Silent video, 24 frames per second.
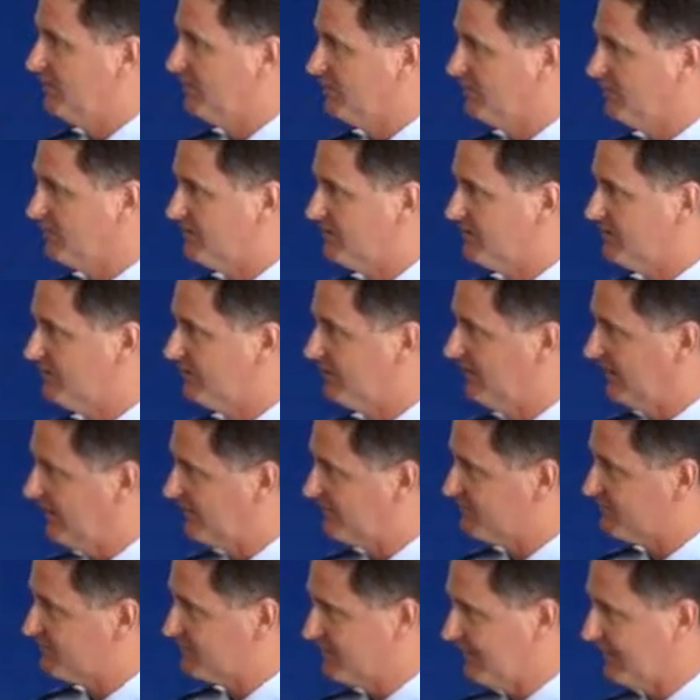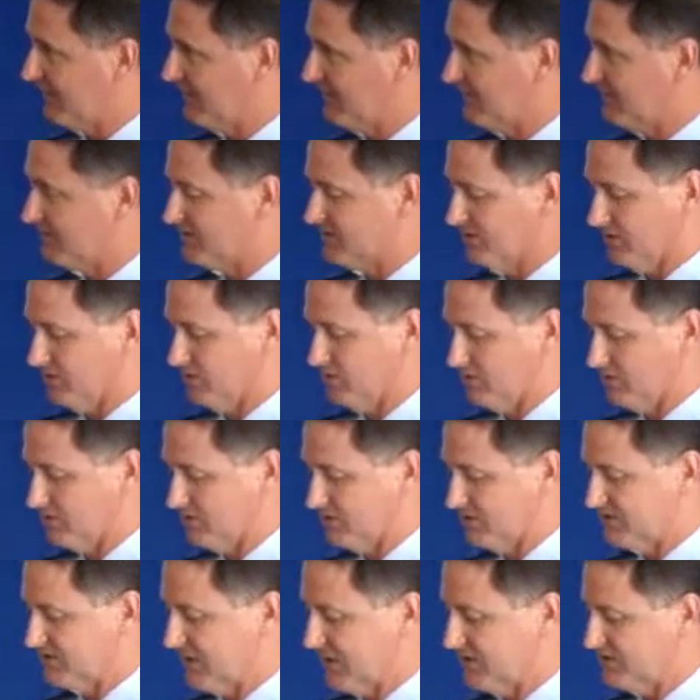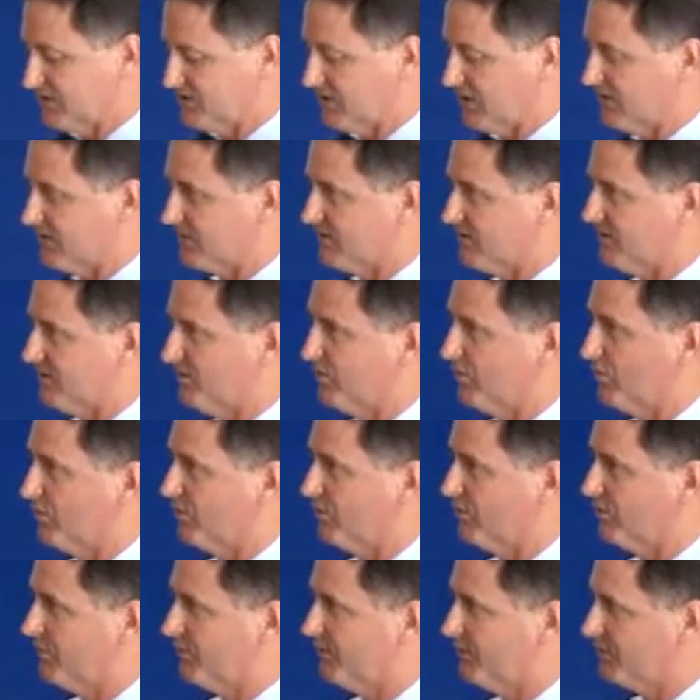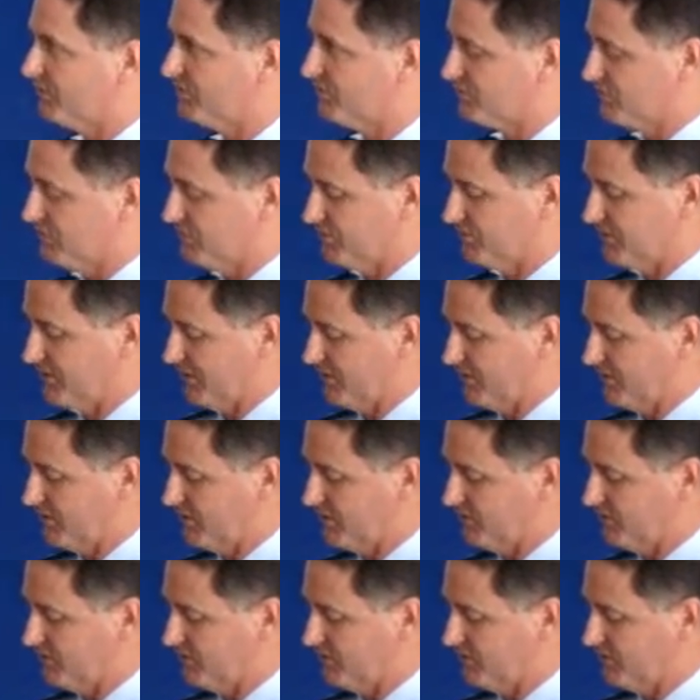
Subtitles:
but left daily to go to the south side of the airport to run the control tower.